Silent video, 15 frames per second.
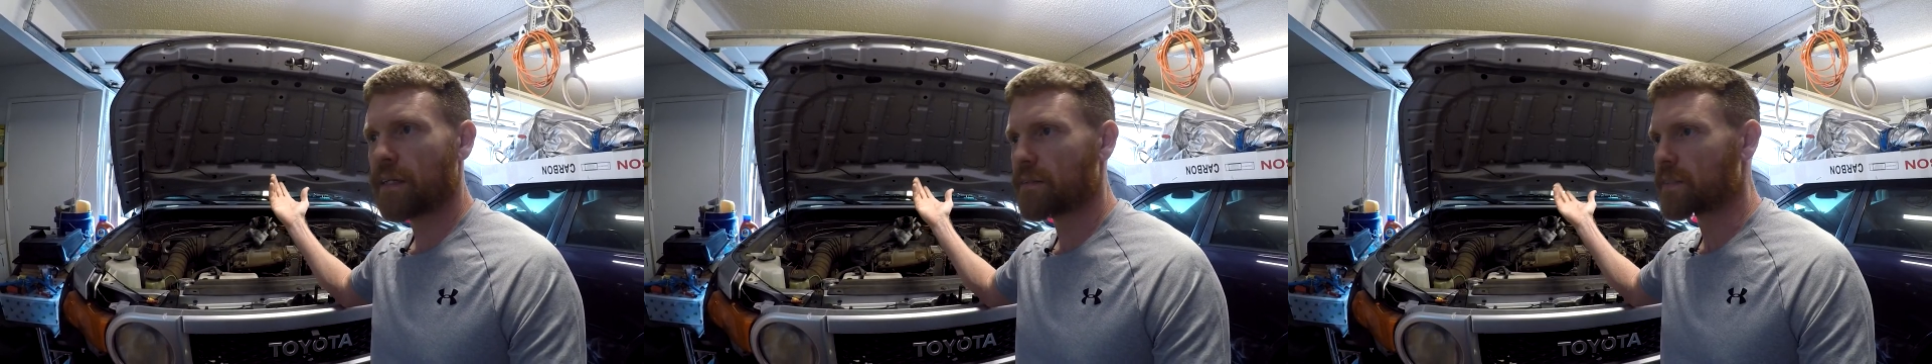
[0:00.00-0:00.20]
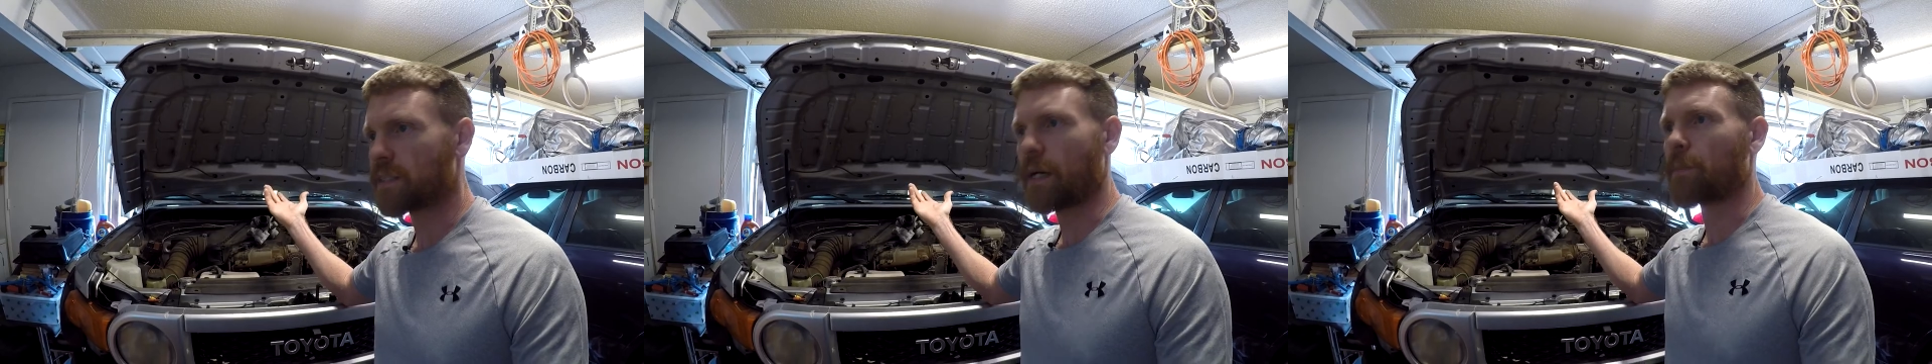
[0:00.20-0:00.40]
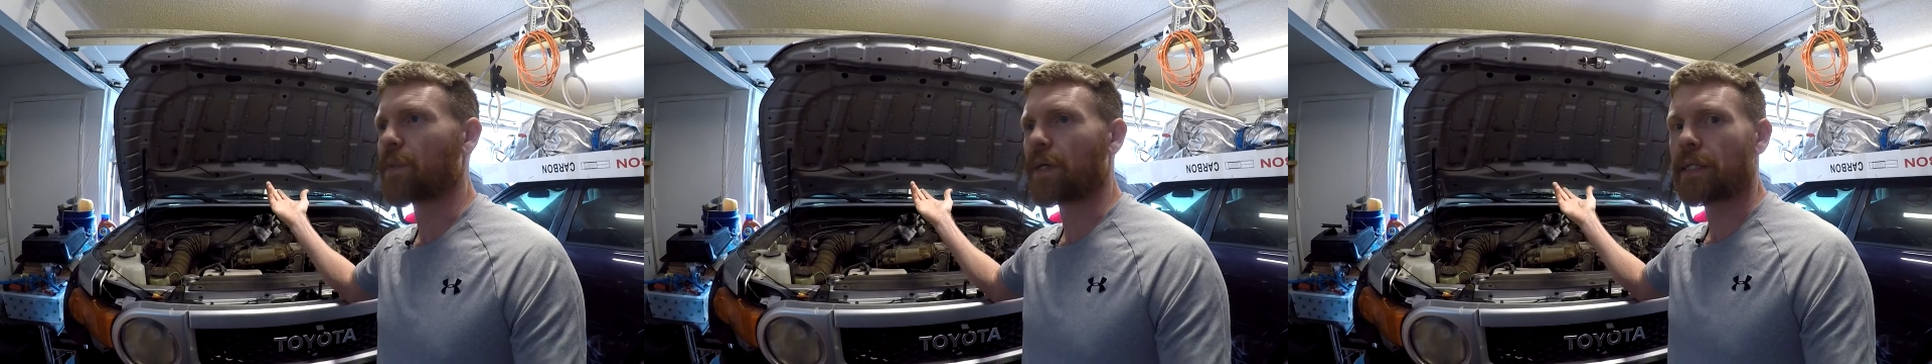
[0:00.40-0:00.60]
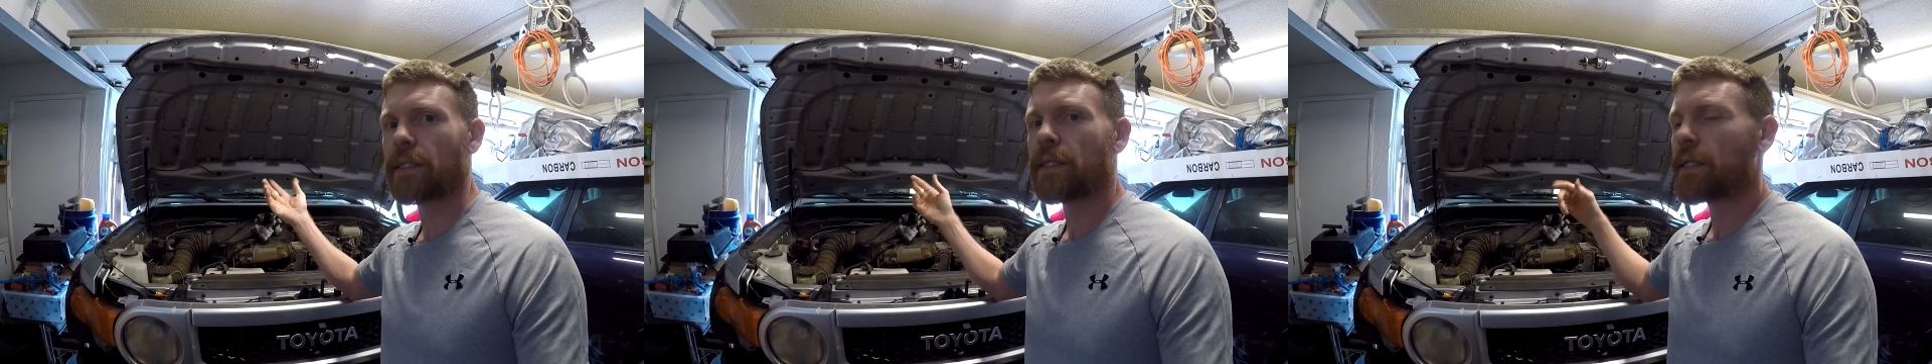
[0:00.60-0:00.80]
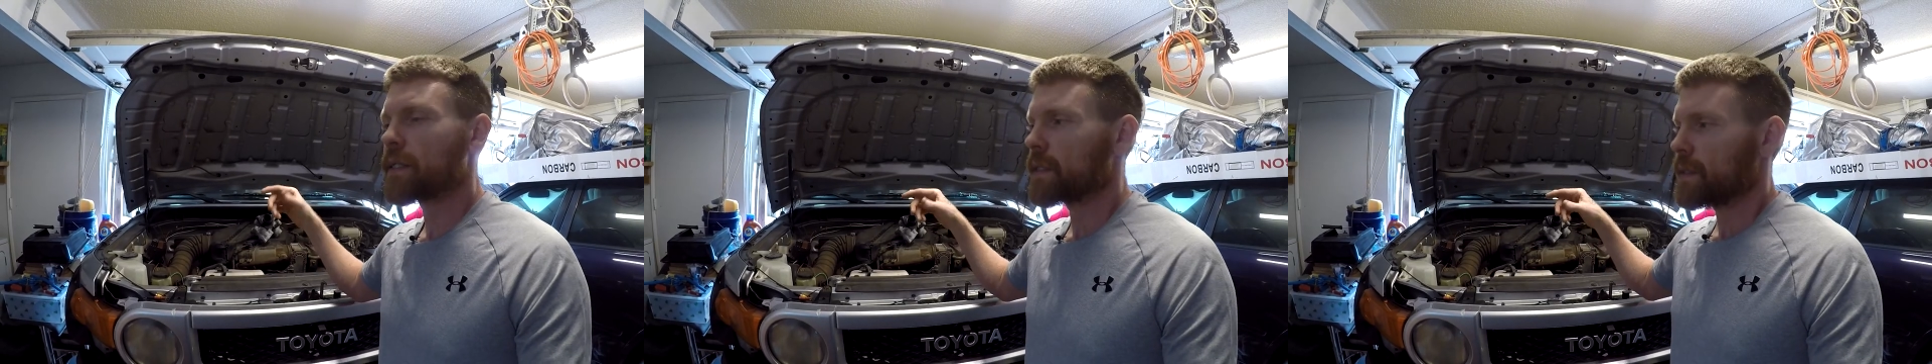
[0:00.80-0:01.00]
something.
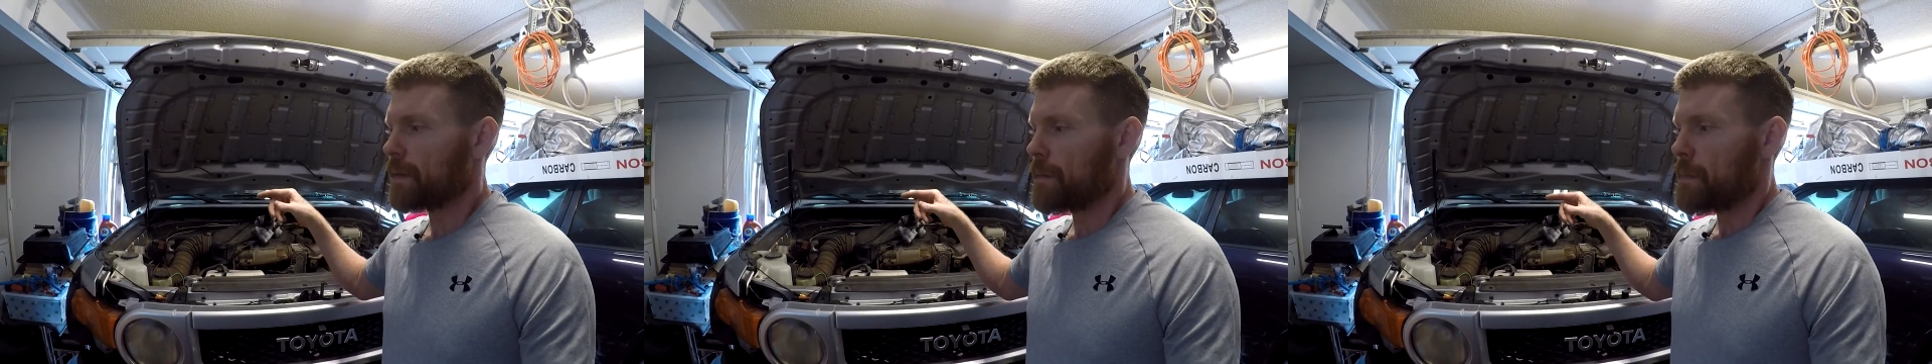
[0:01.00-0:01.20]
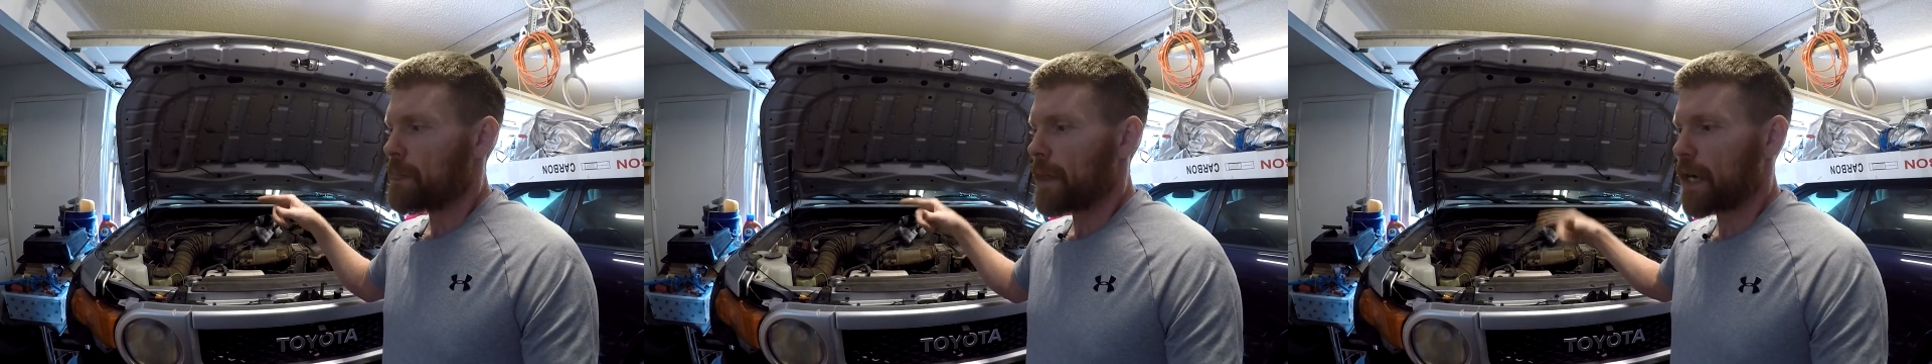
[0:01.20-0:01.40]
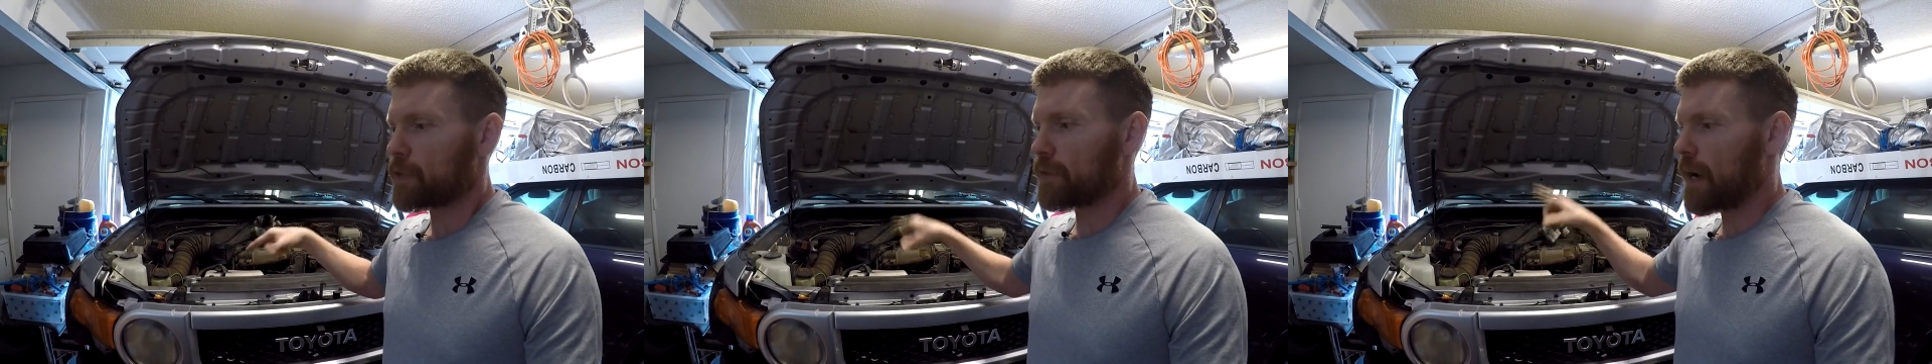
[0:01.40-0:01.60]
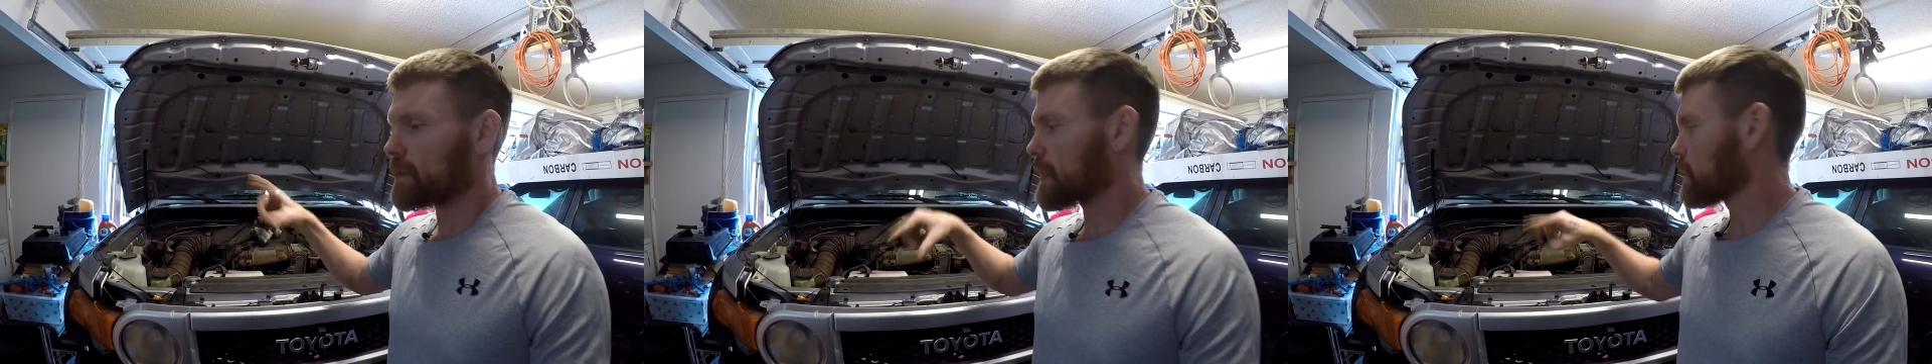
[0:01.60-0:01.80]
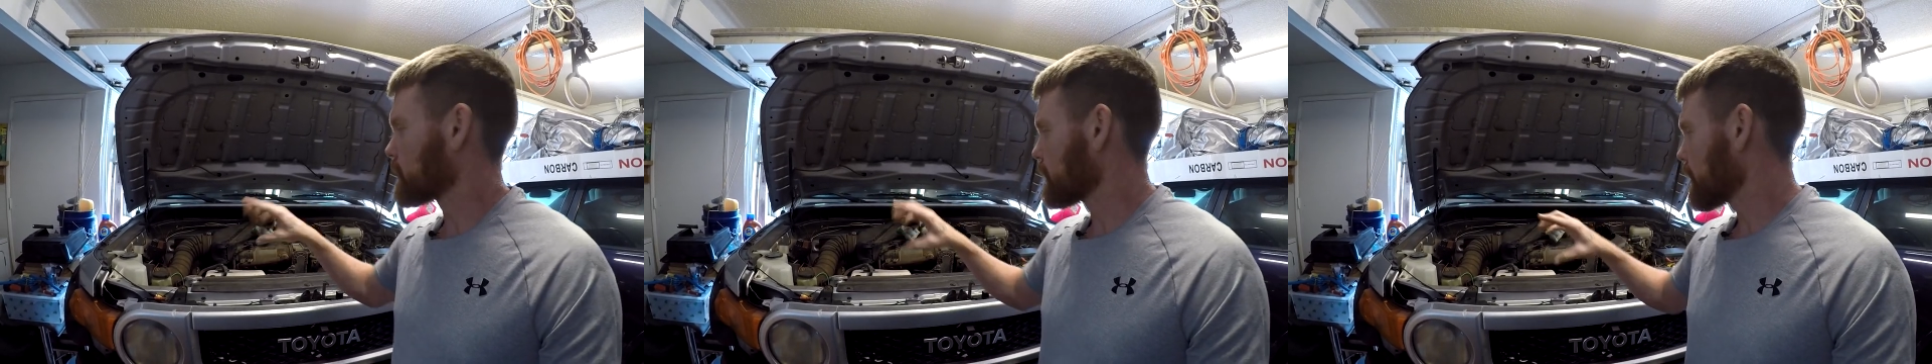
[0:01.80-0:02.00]
I ground
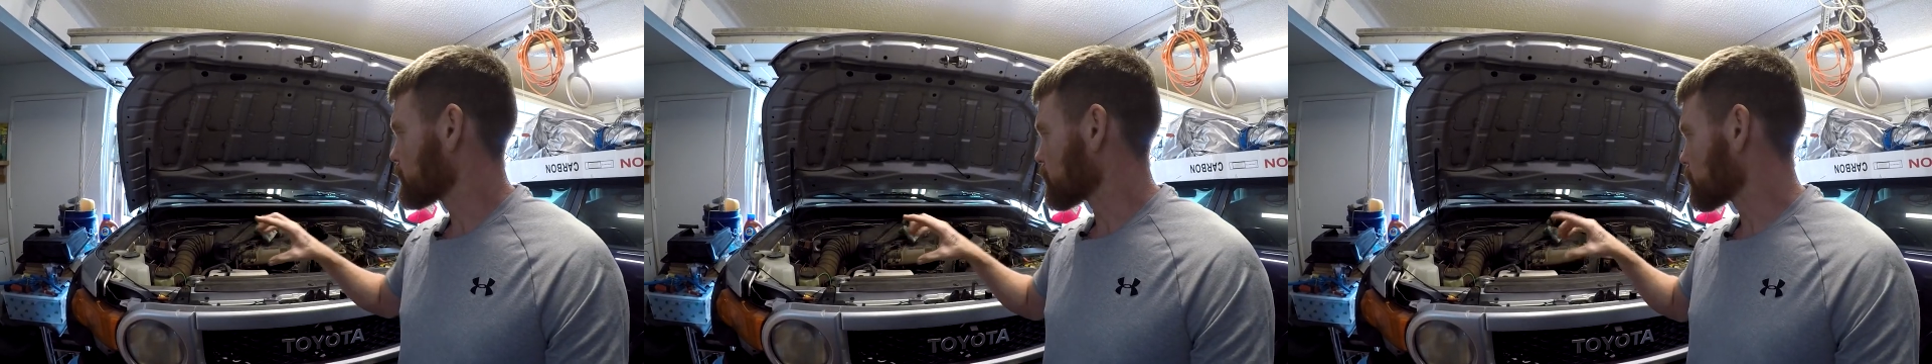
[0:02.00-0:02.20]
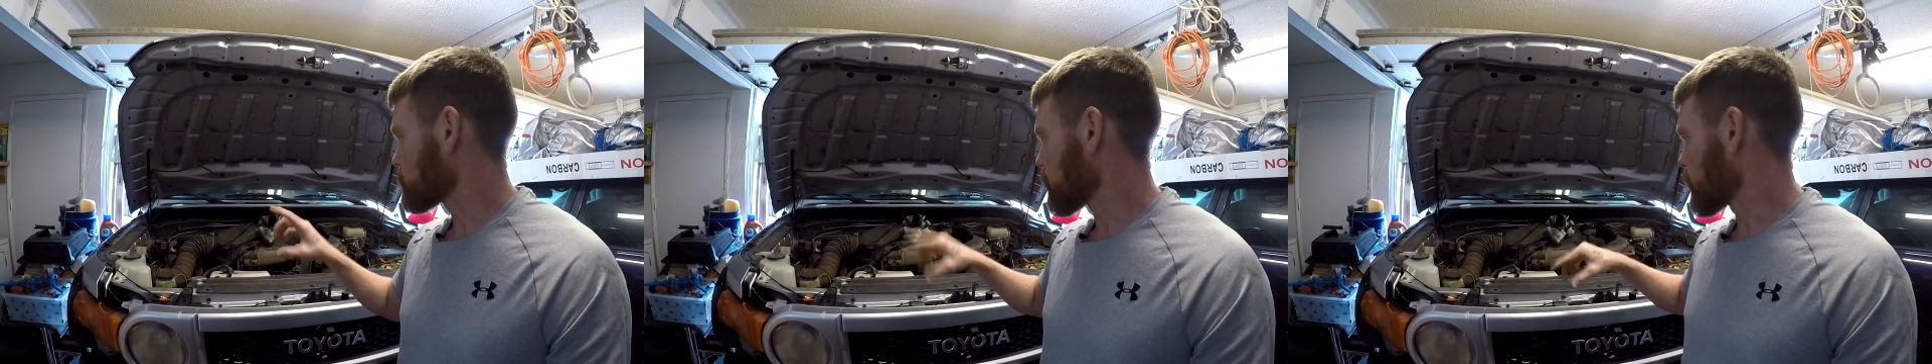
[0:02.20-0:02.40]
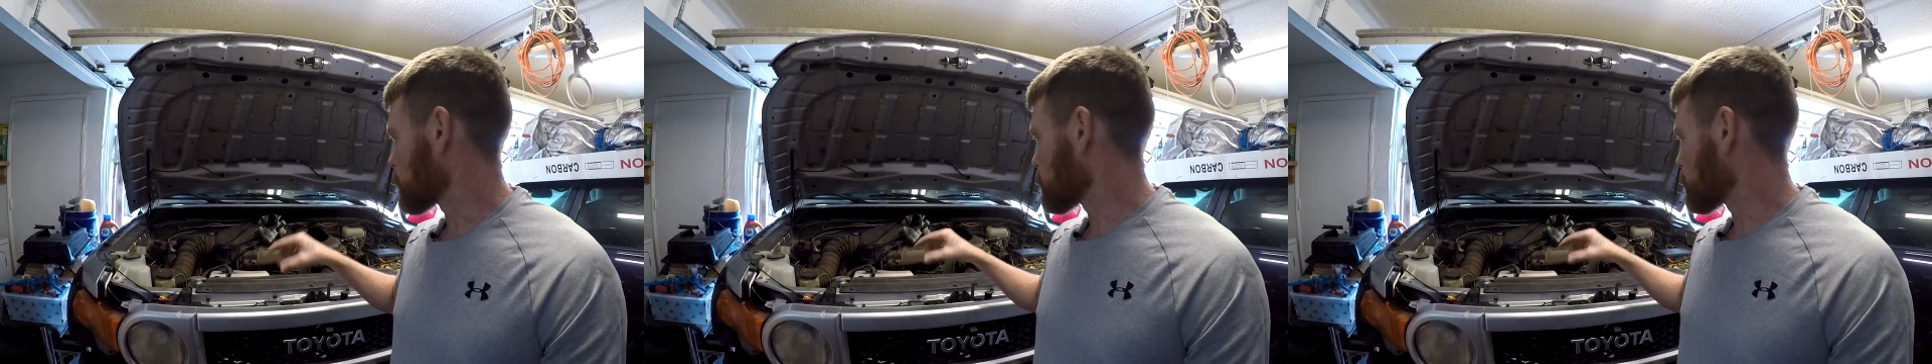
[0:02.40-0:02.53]
down the edges so that it